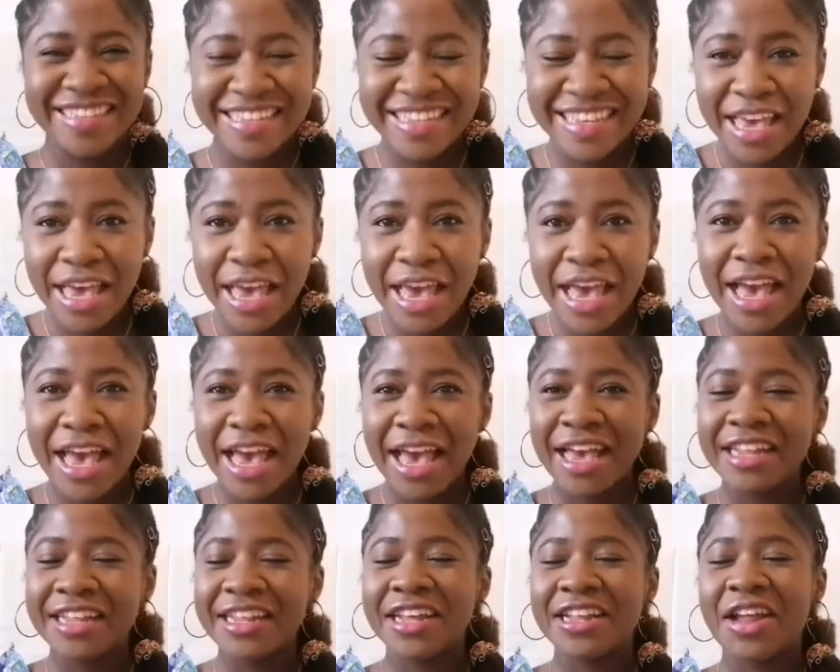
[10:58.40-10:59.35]

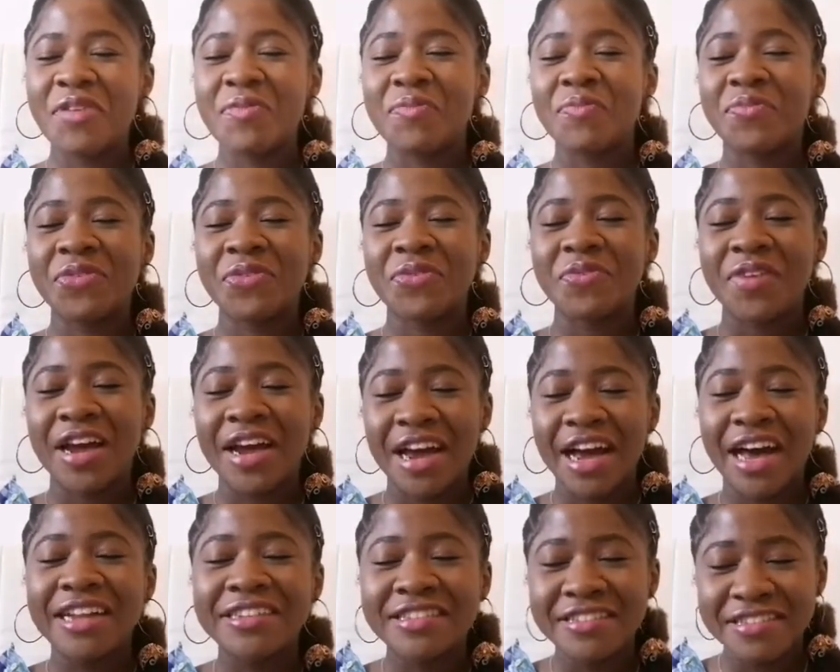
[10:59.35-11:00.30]
and then I put
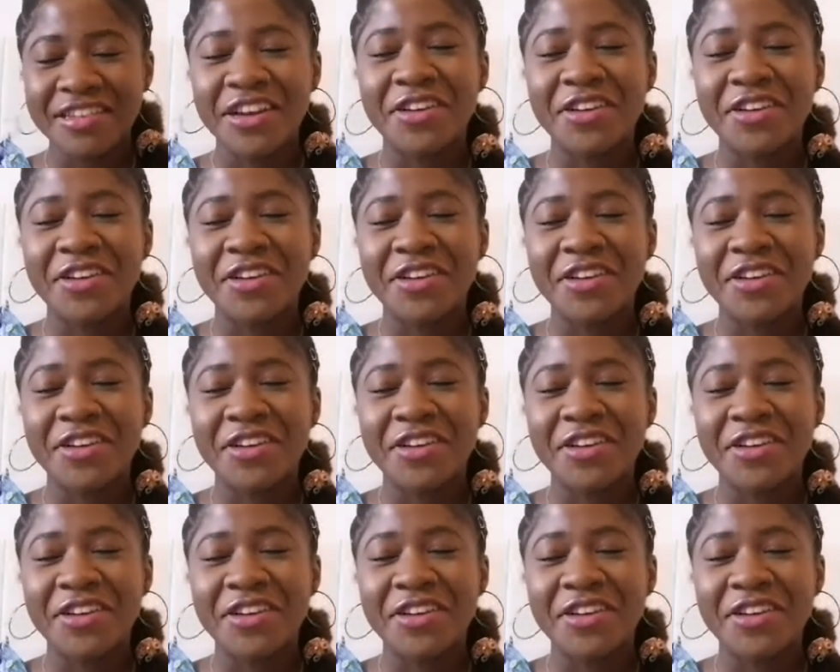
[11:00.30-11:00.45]
my hand